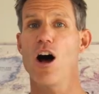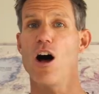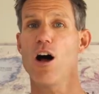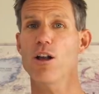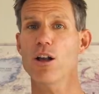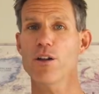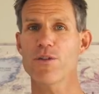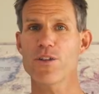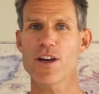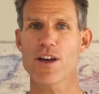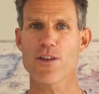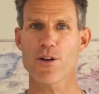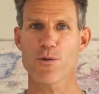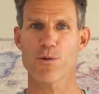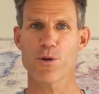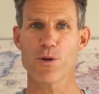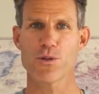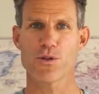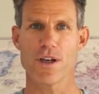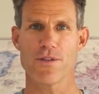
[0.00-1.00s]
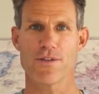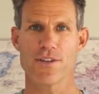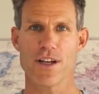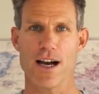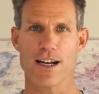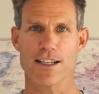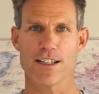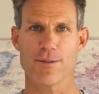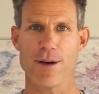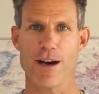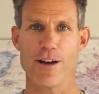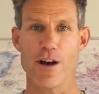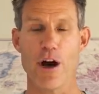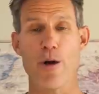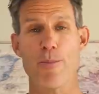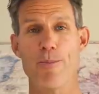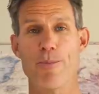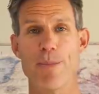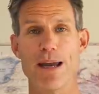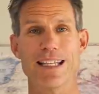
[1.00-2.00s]
All of the other routes I've talked about
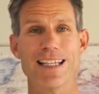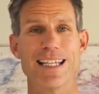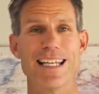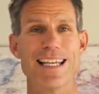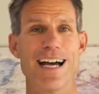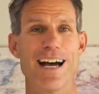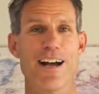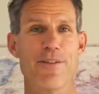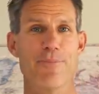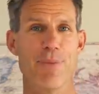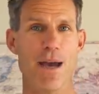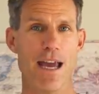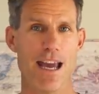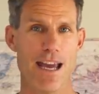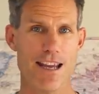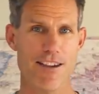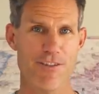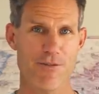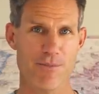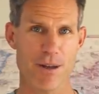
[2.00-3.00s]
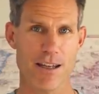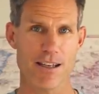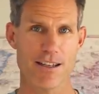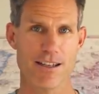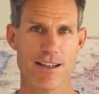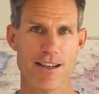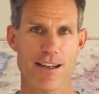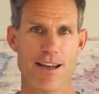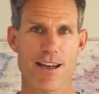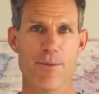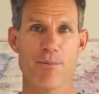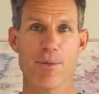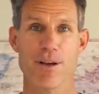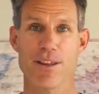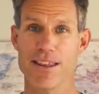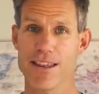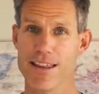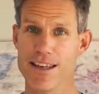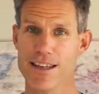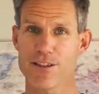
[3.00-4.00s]
are mainly on pavement,
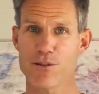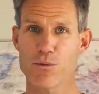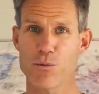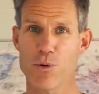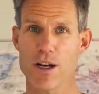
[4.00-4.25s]
but this